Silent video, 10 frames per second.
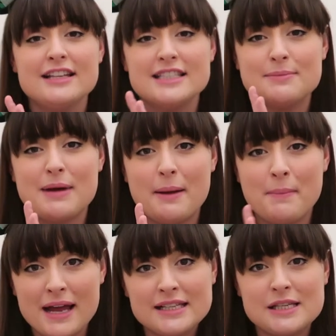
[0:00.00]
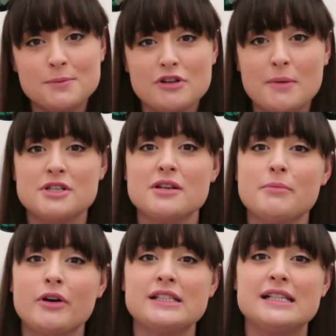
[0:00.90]
to my past subscription
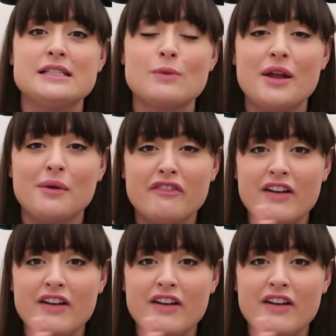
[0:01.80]
unboxings where you'll